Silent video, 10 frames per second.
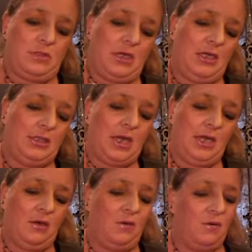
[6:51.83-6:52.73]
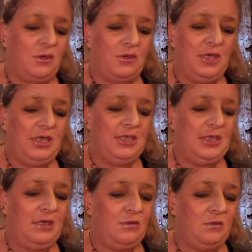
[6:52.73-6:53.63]
And it's kind of
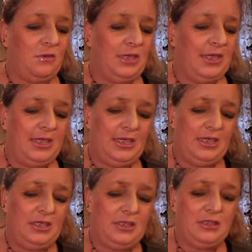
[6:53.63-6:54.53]
greasy and oily,